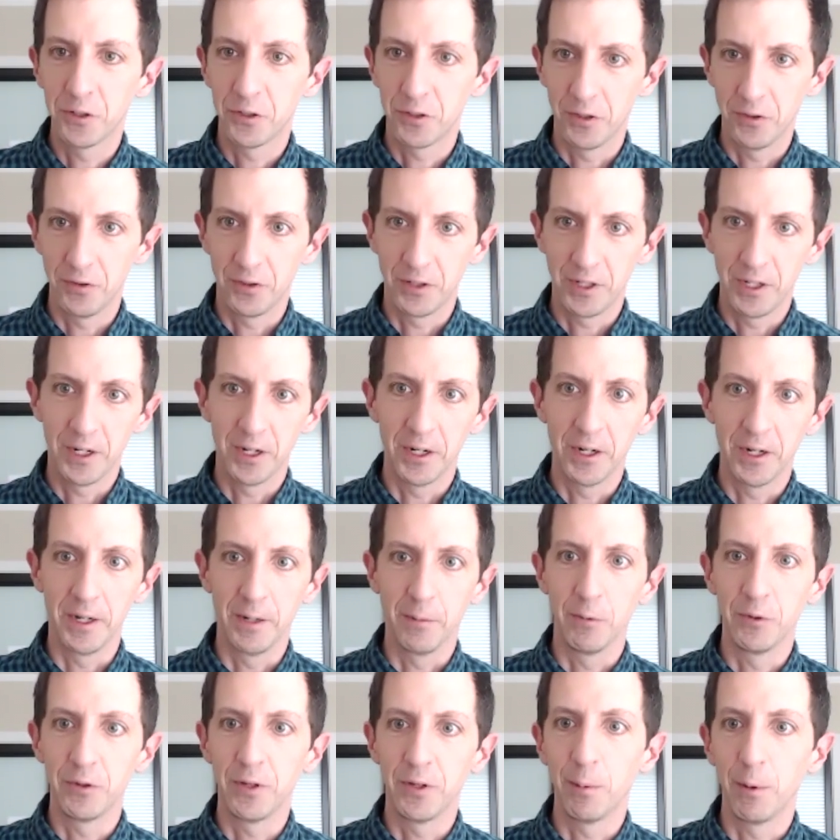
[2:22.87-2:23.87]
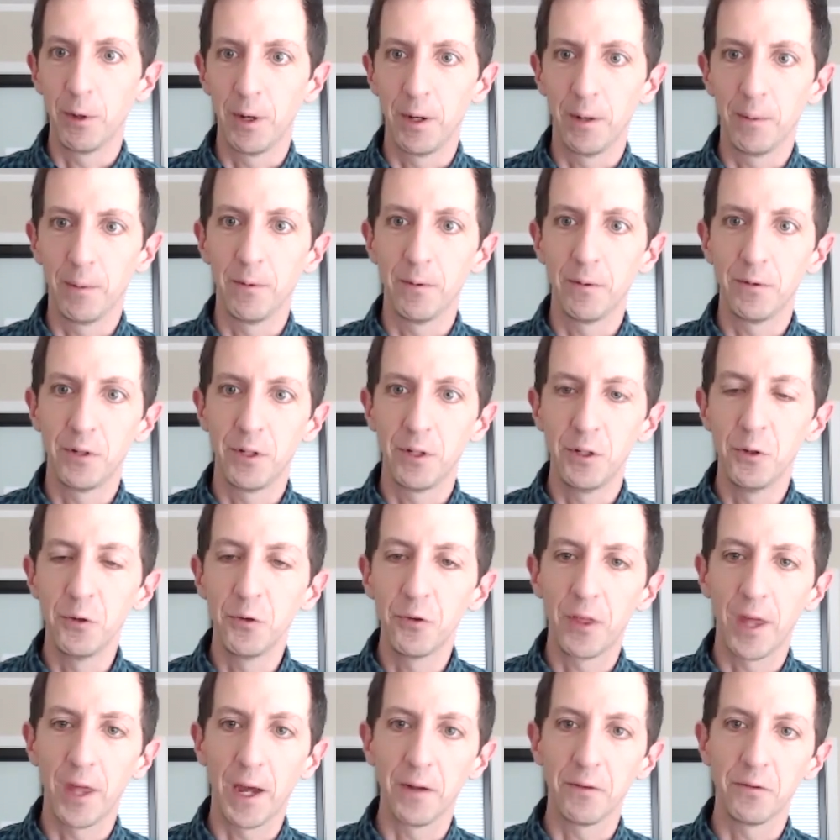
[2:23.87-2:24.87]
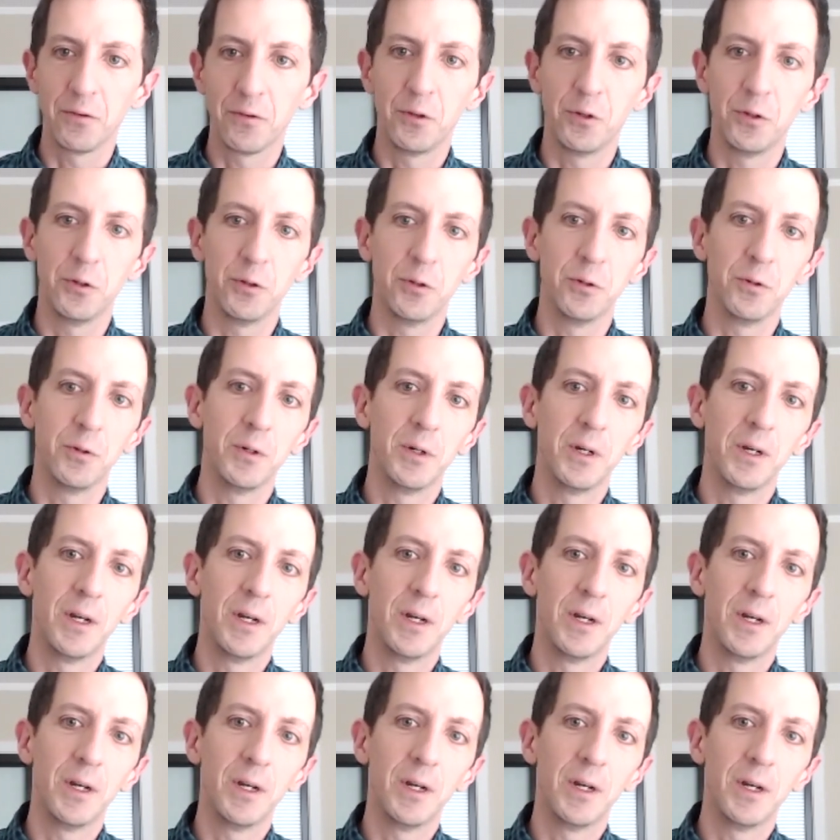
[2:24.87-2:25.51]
in security and was able to use that to